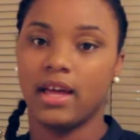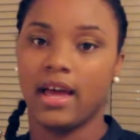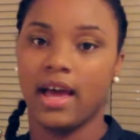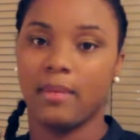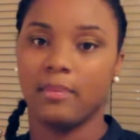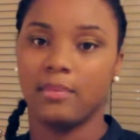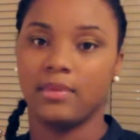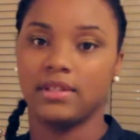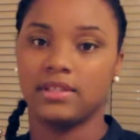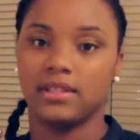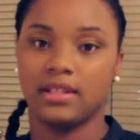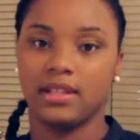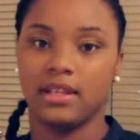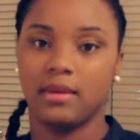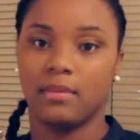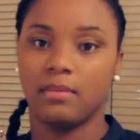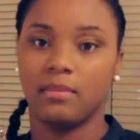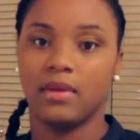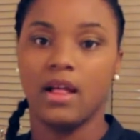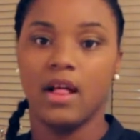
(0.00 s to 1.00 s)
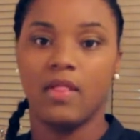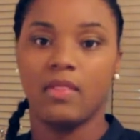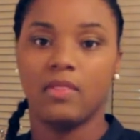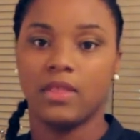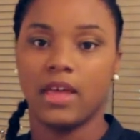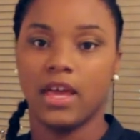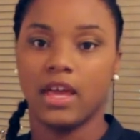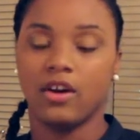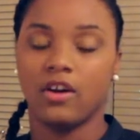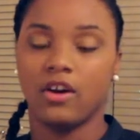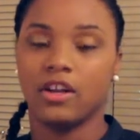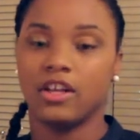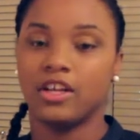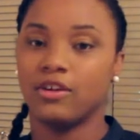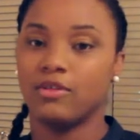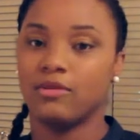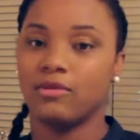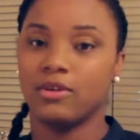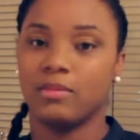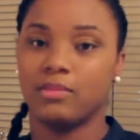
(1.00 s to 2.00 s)
happen to them, they are
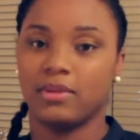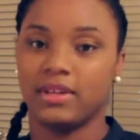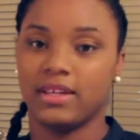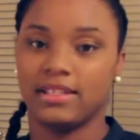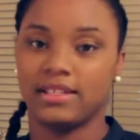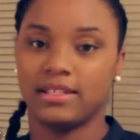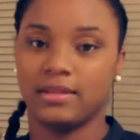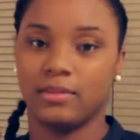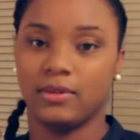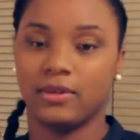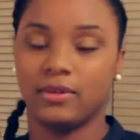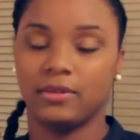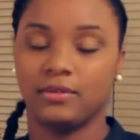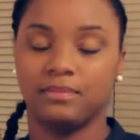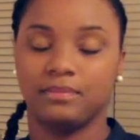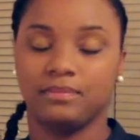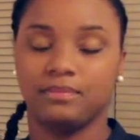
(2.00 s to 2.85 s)
irreplaceable.